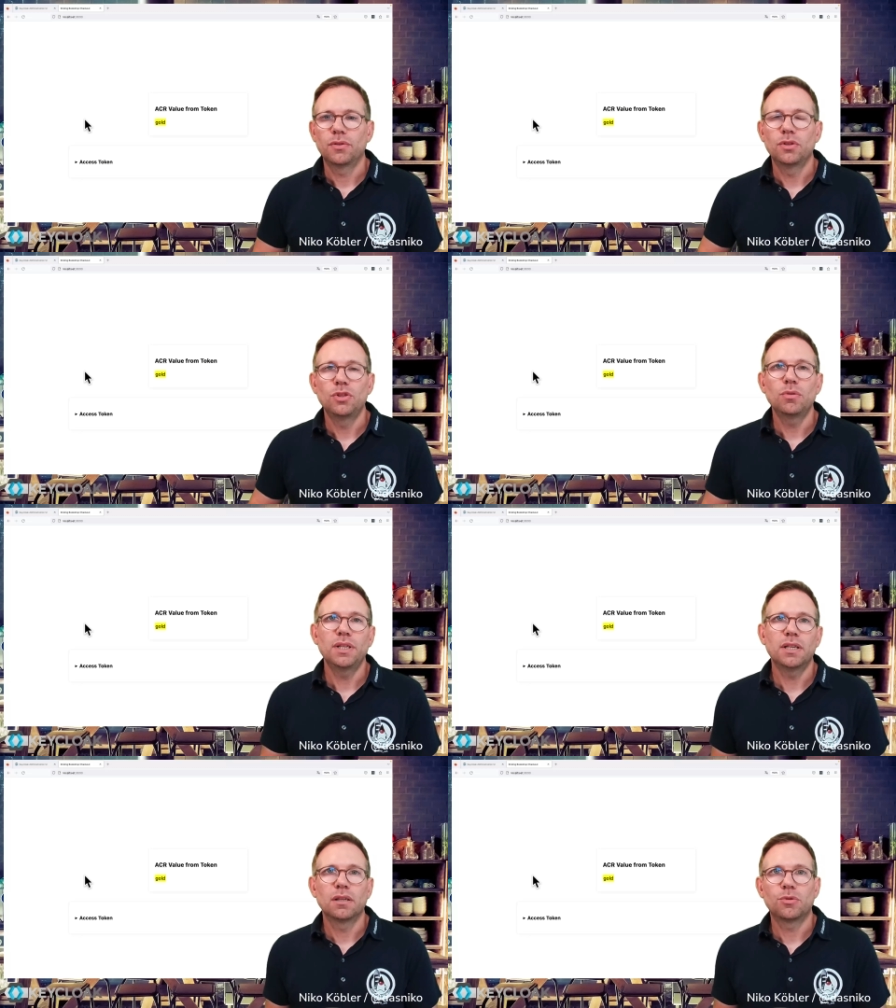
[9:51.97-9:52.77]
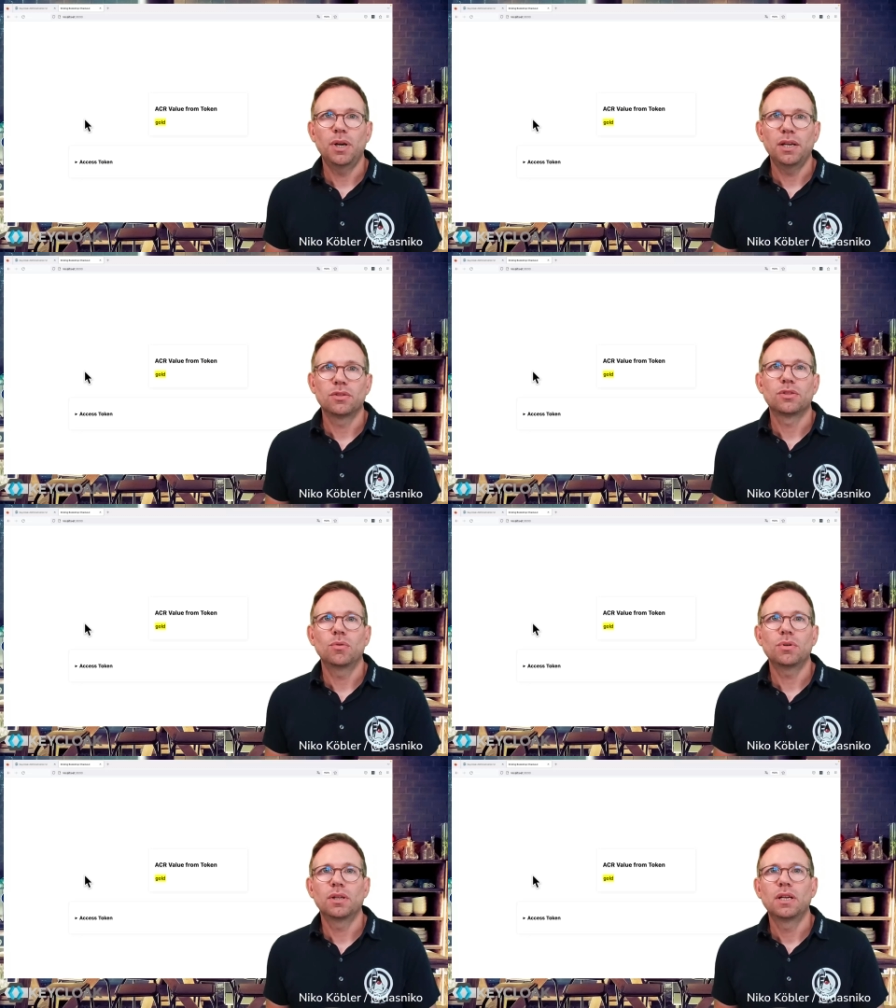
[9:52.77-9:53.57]
newly created
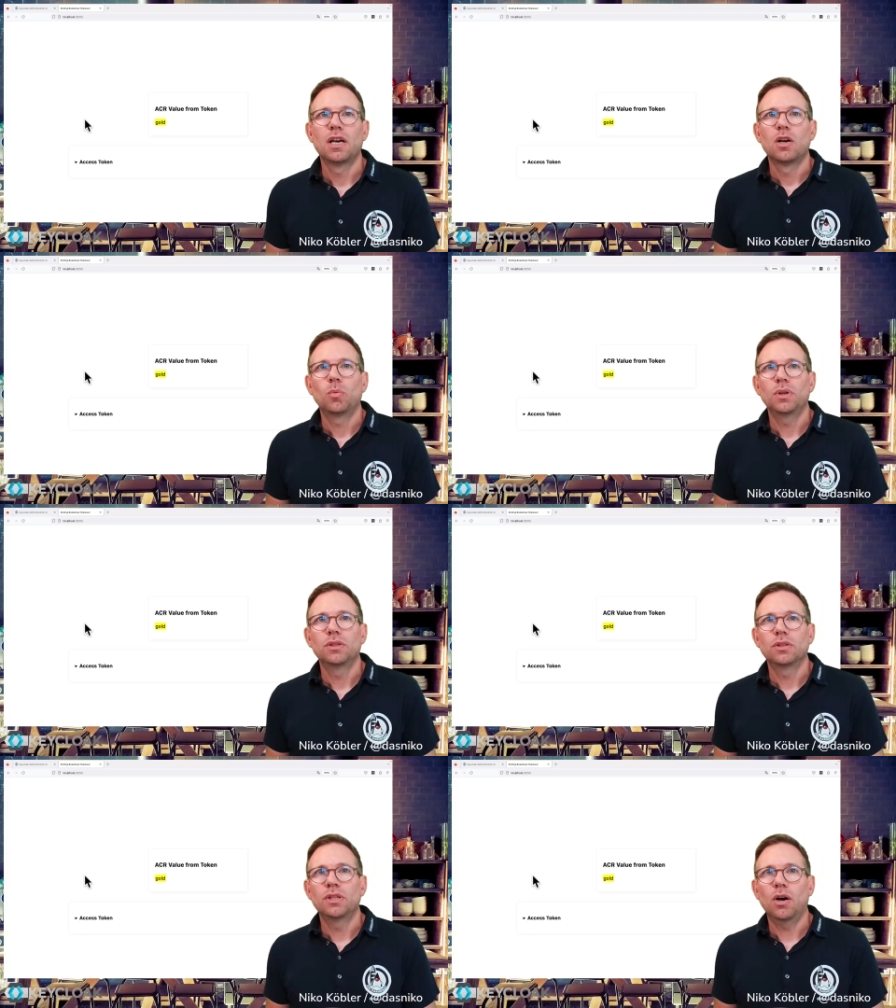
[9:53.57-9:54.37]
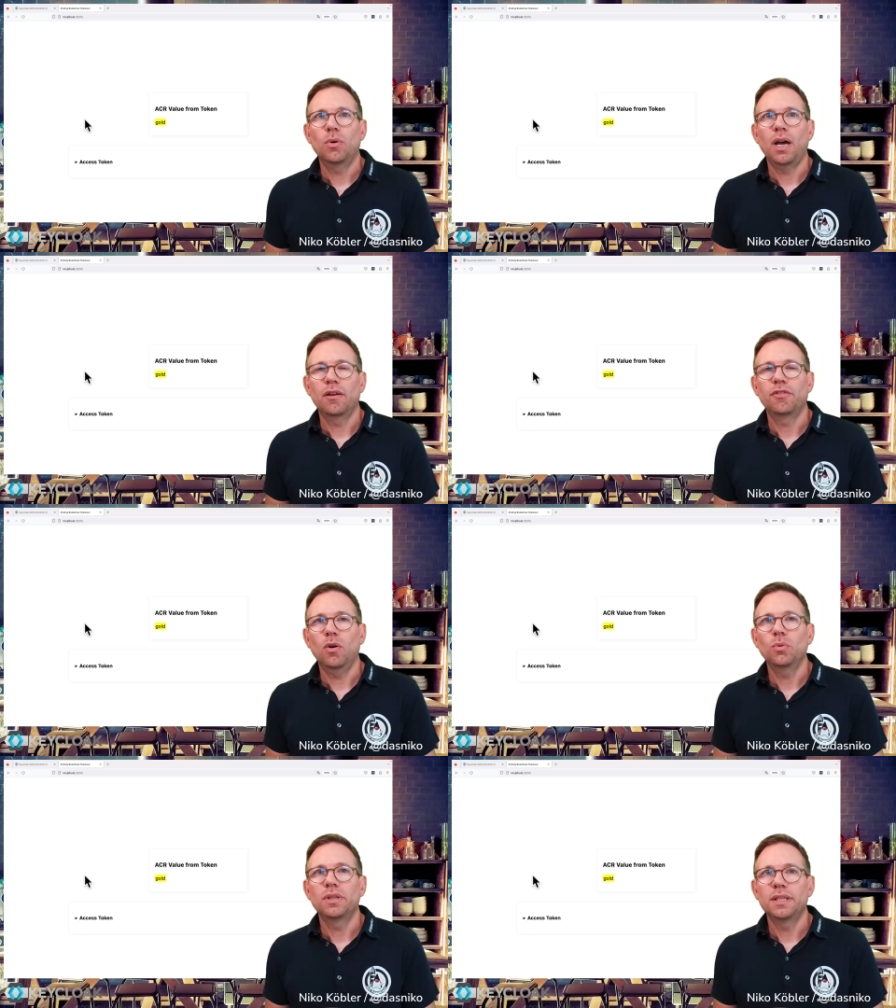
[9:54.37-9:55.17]
token will now have
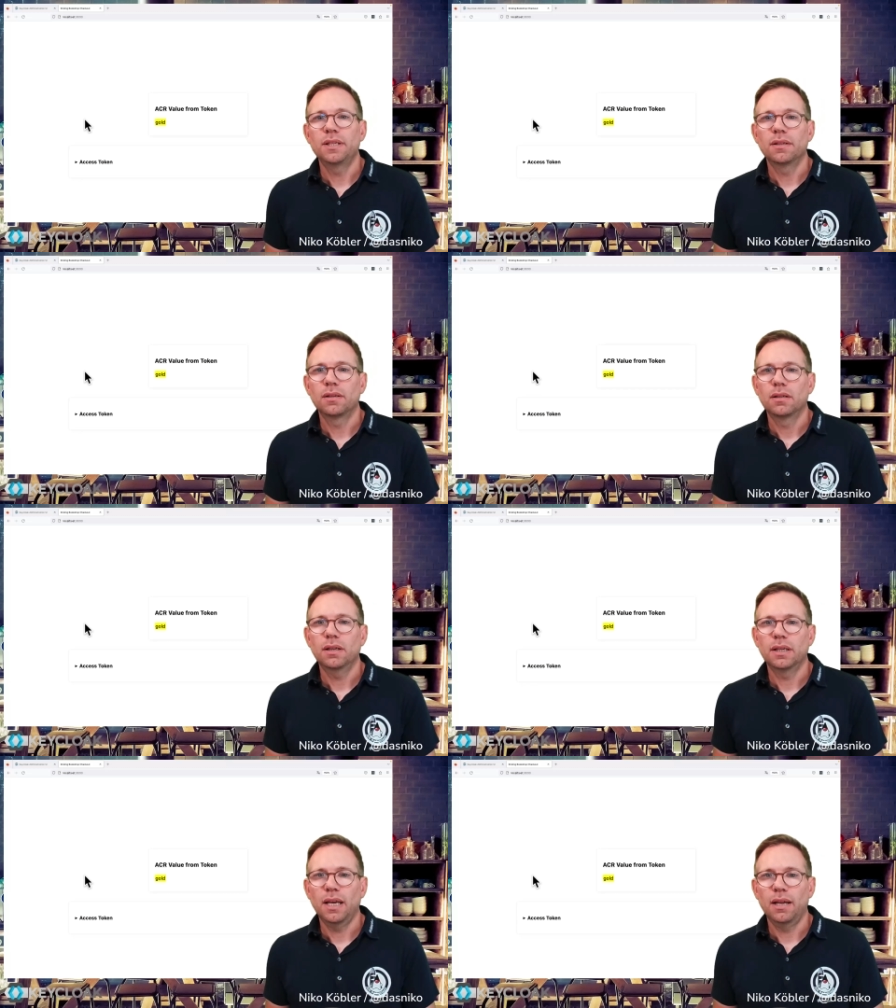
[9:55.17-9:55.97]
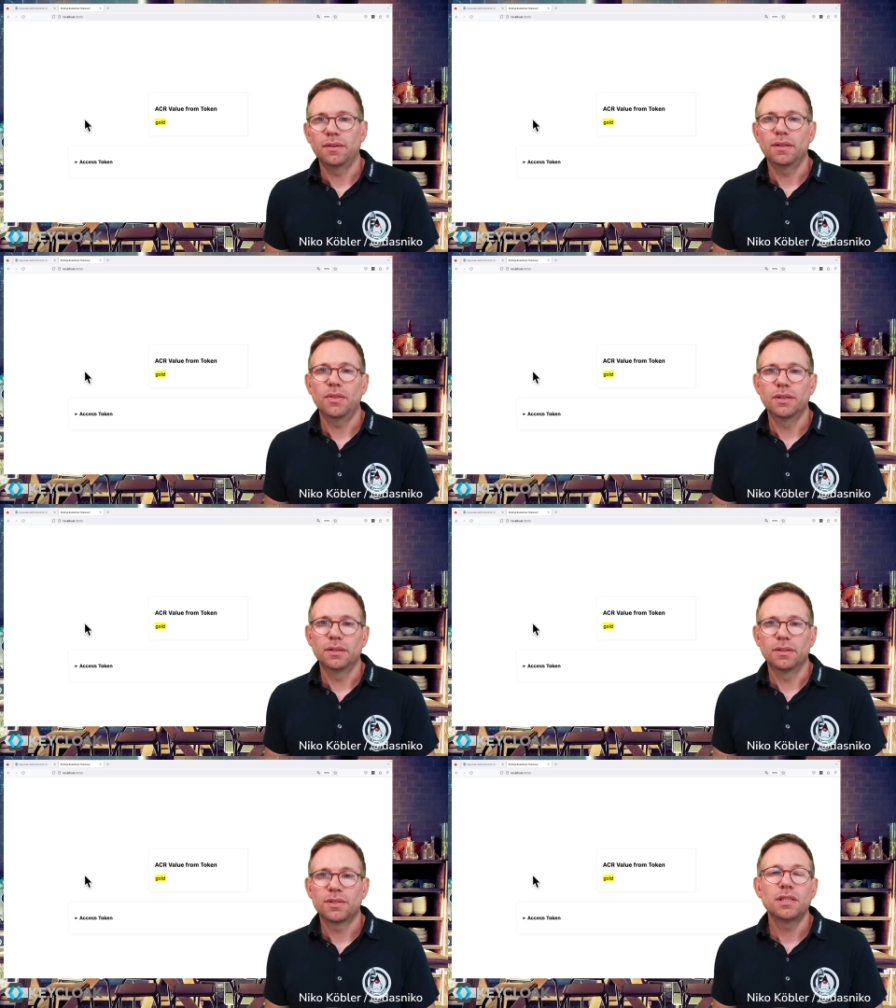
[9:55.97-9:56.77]
only again
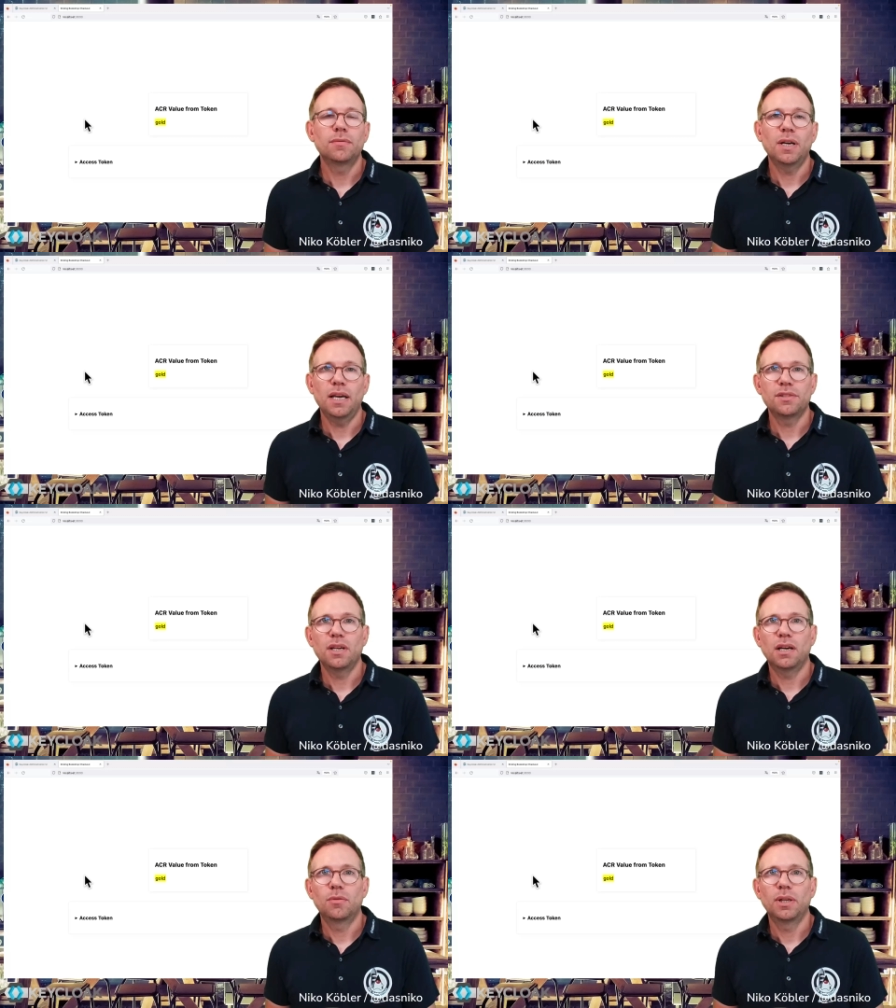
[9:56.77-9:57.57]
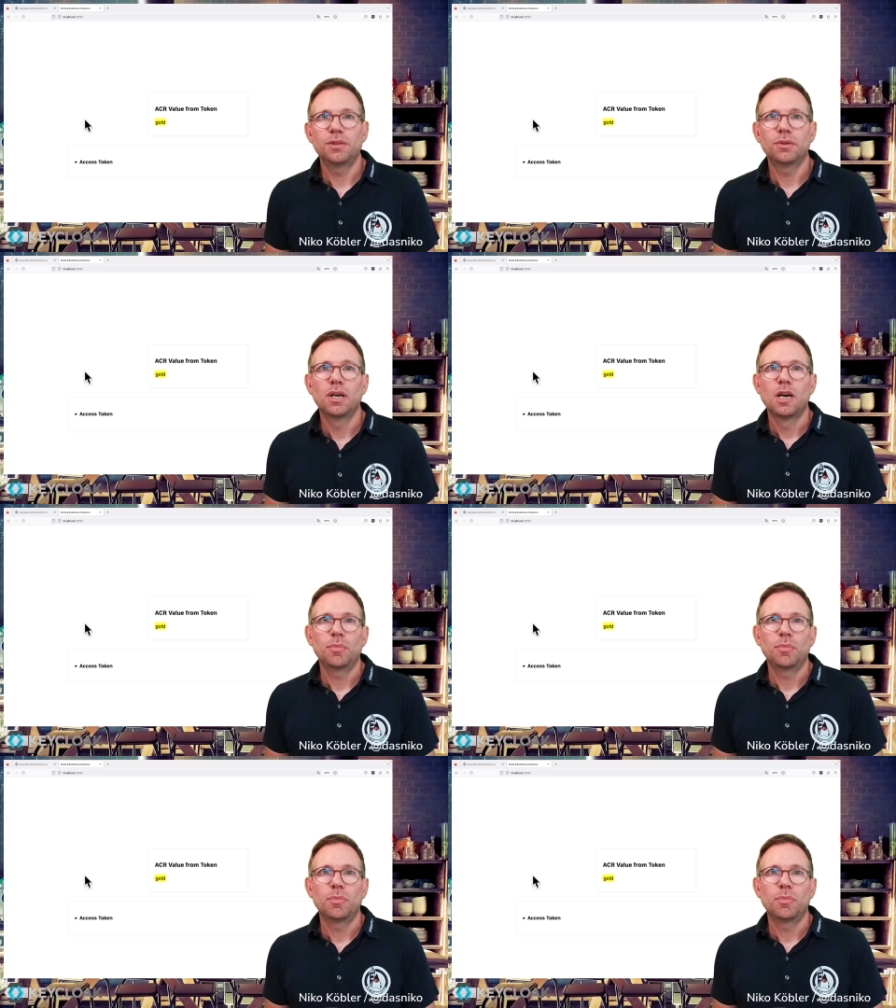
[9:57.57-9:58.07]
the silver ACR value,